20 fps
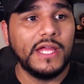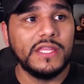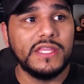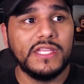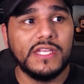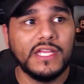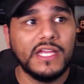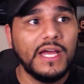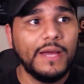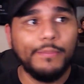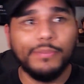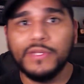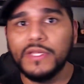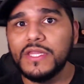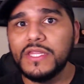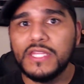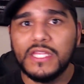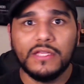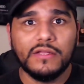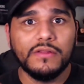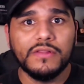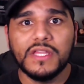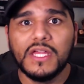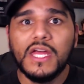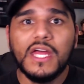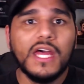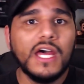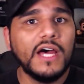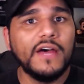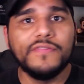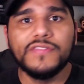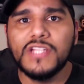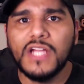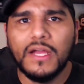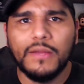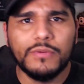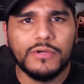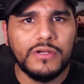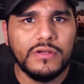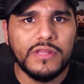I've seen a couple of stills of
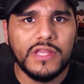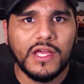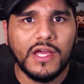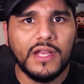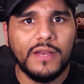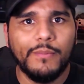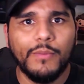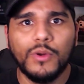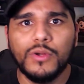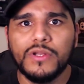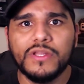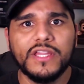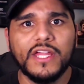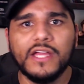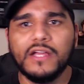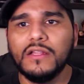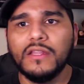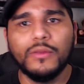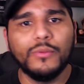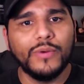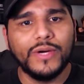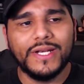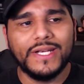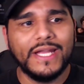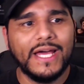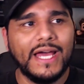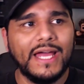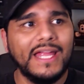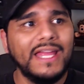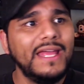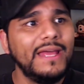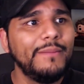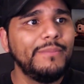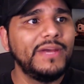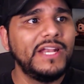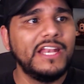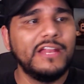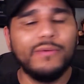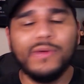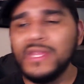Tom Cruise like on a motorcycle and whatnot.
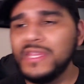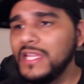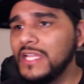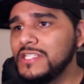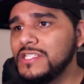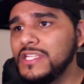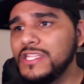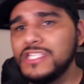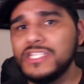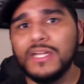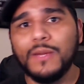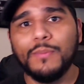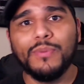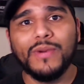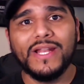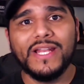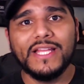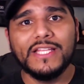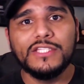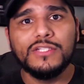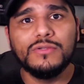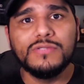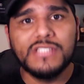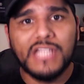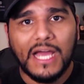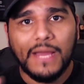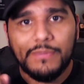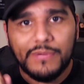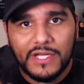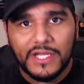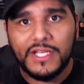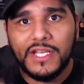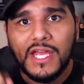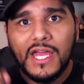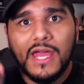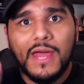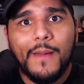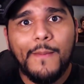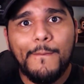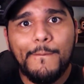But anyways, let's just jump right into Top Gun
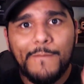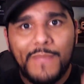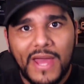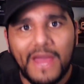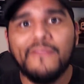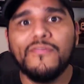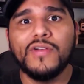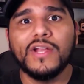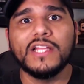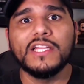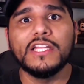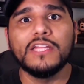Maverick.